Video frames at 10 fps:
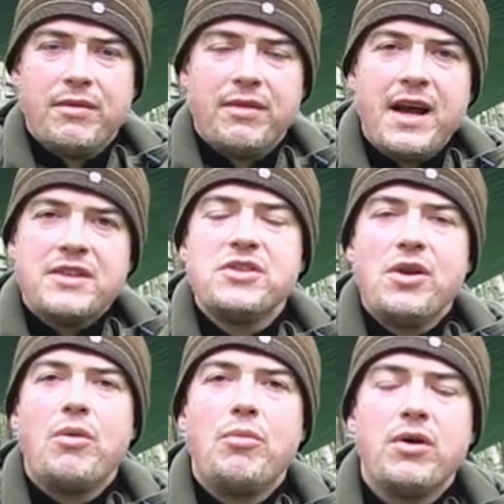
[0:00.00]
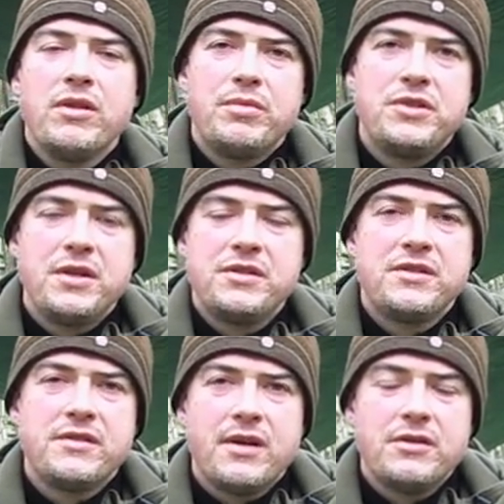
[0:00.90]
That's not what the
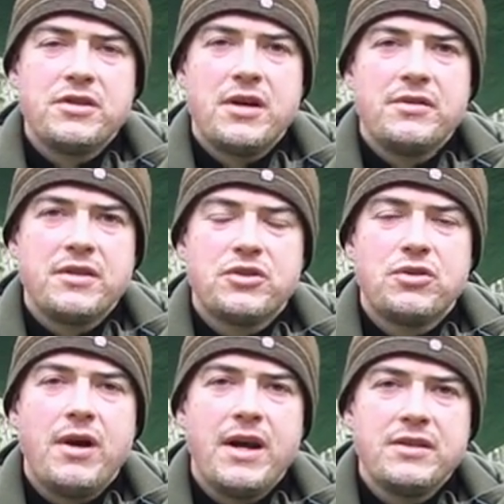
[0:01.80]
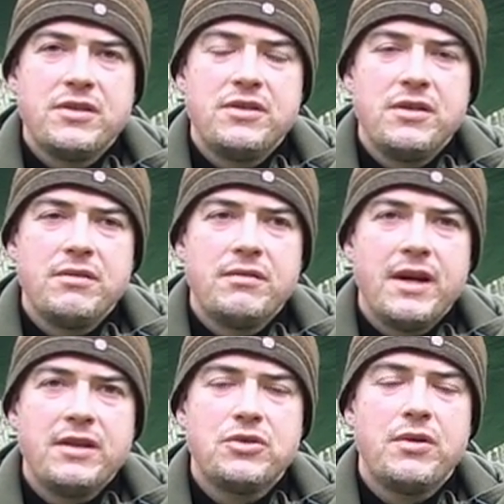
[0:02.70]
producers of those shows are trying to do.
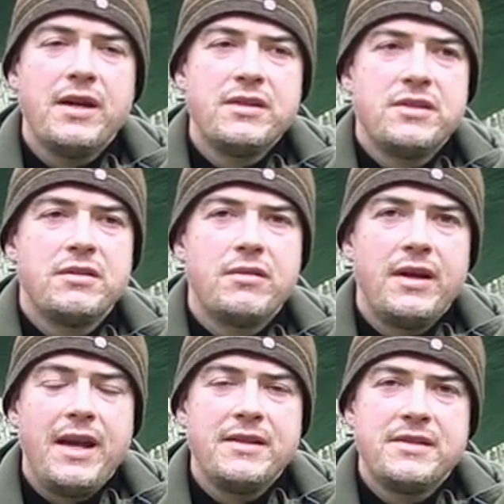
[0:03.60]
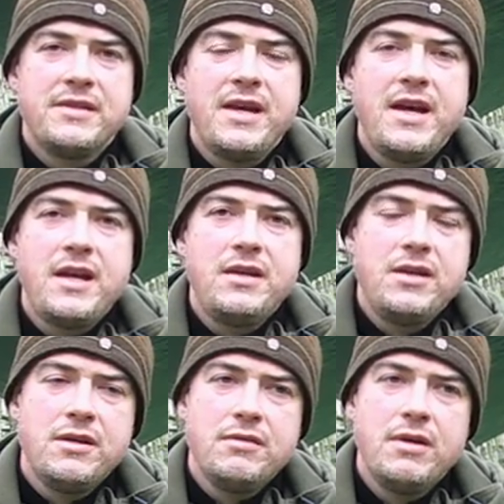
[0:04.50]
They're trying to entertain
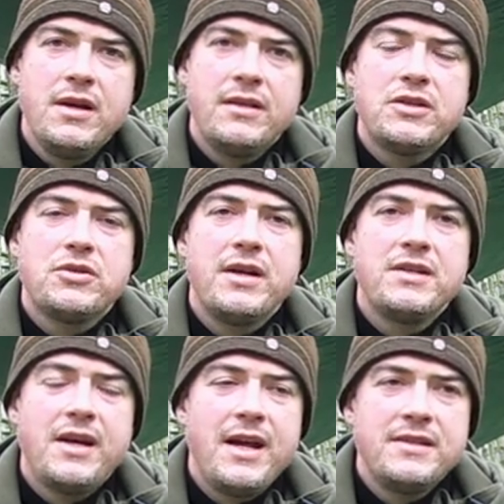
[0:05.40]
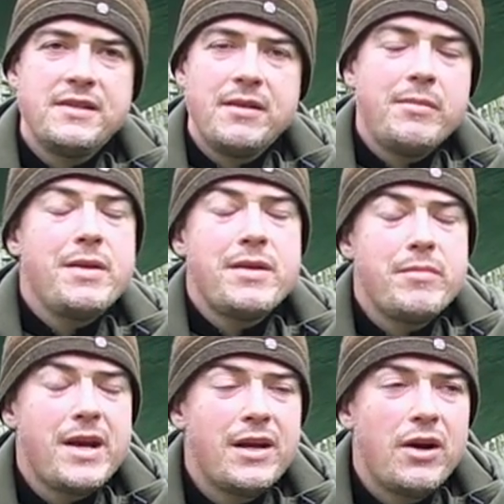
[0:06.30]
you. They're trying to they
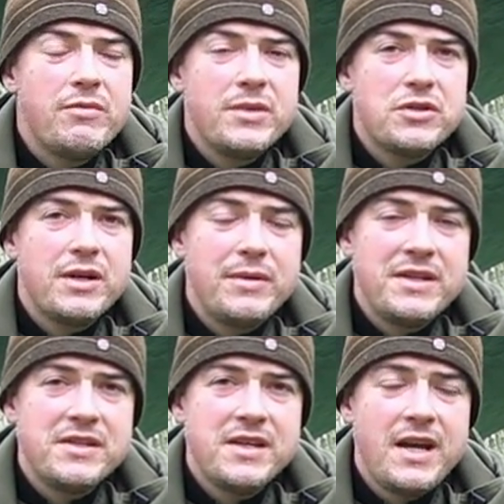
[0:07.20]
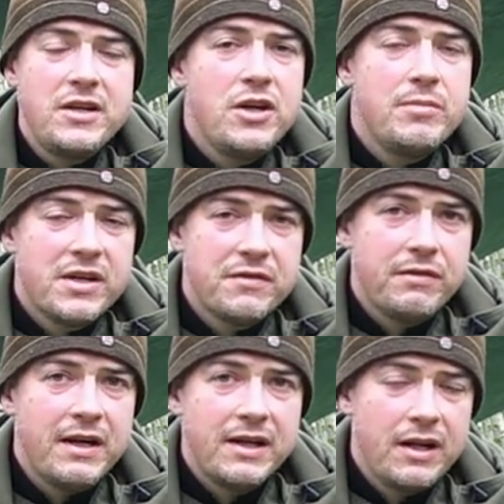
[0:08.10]
may not even be trying to entertain you, because
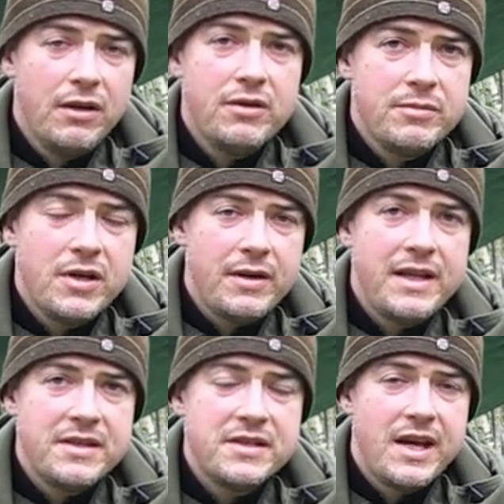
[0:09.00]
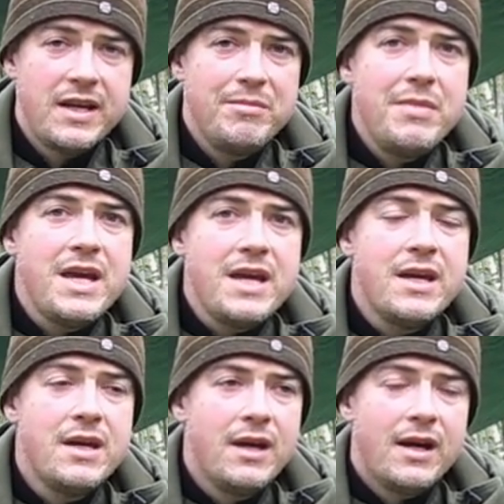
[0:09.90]
frankly, a lot of them don't entertain
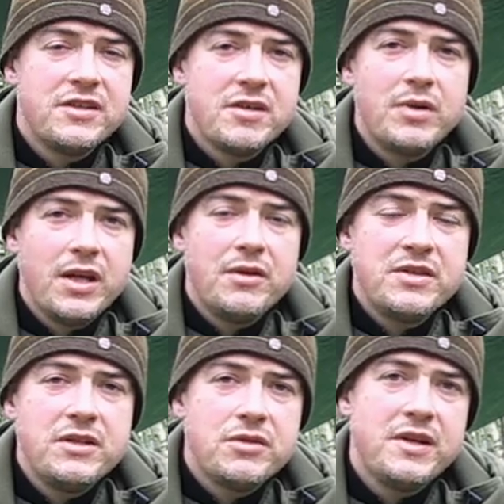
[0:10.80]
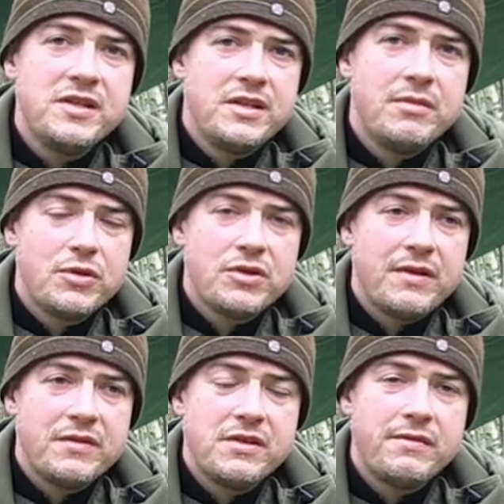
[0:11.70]
me. As somebody who's interested in
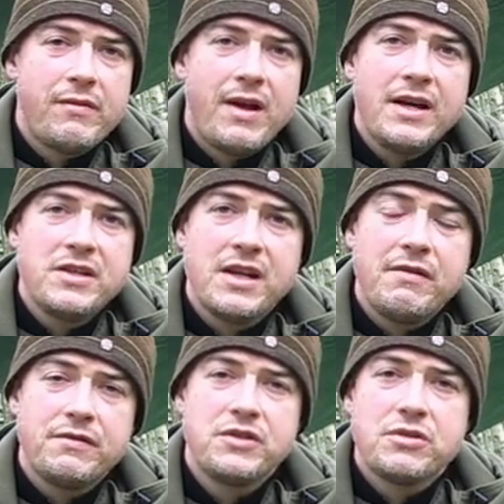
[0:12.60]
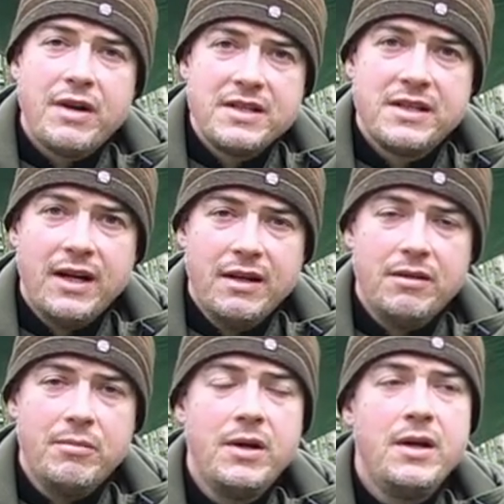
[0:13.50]
bushcraft and survival, I just get frustrated at
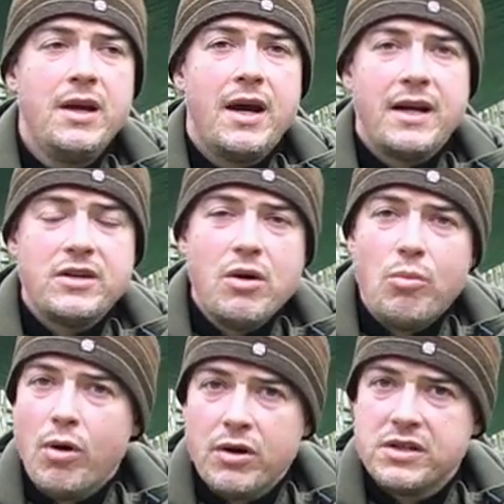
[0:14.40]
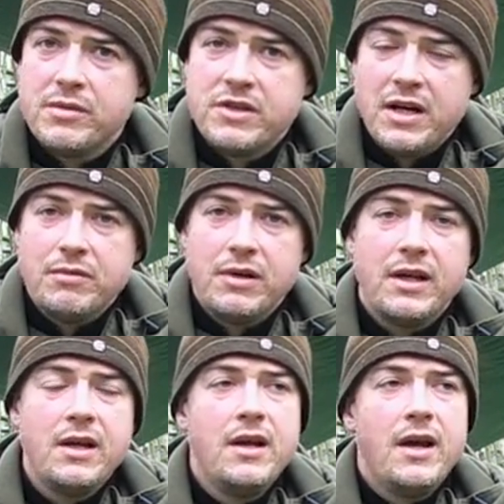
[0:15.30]
them and I don't watch them
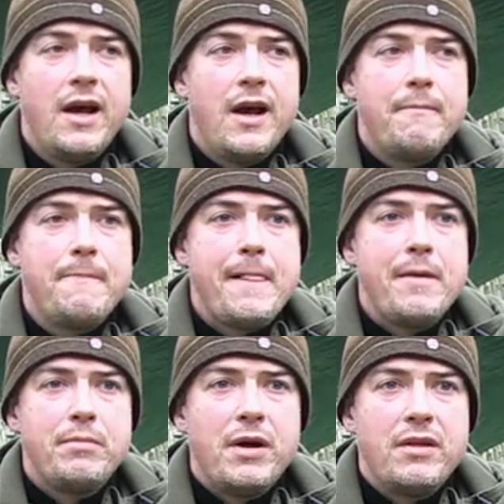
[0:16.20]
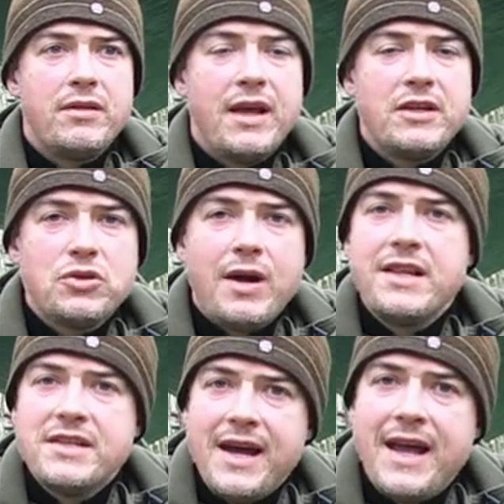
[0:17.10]
generally. But they're
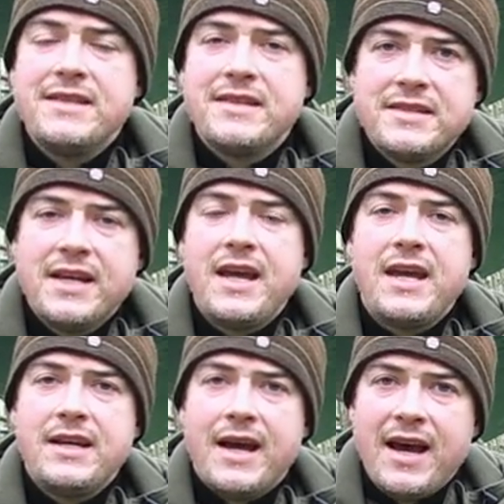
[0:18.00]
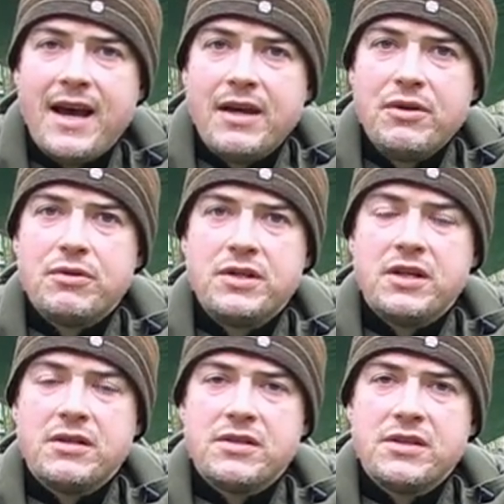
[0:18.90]
trying to entertain an
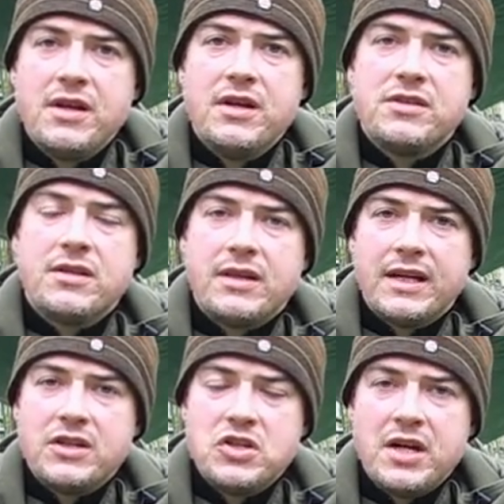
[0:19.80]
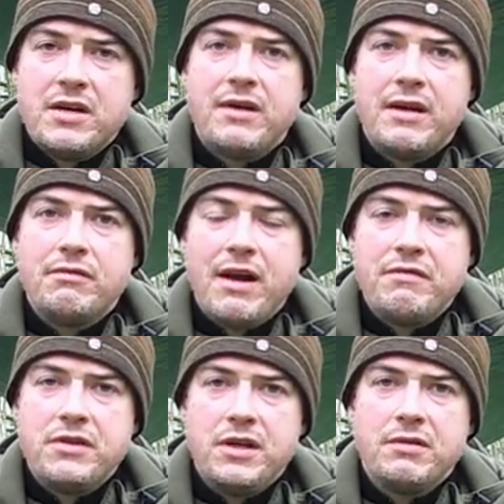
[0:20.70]
audience so that they can generate
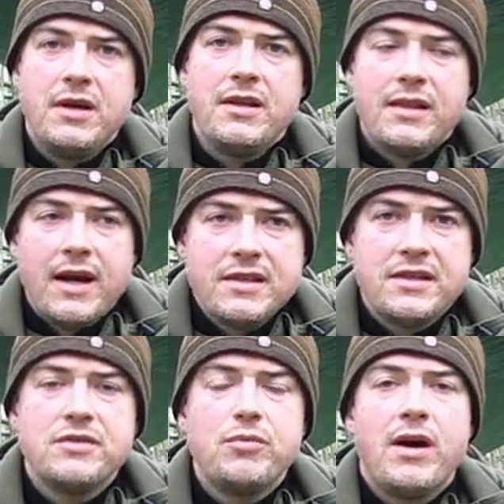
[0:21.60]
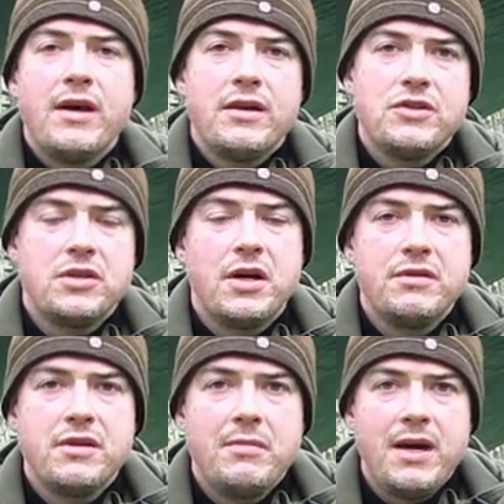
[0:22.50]
revenue. That is why those
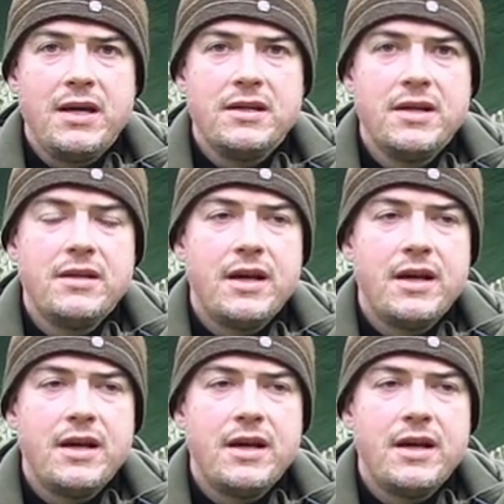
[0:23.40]
shows are made.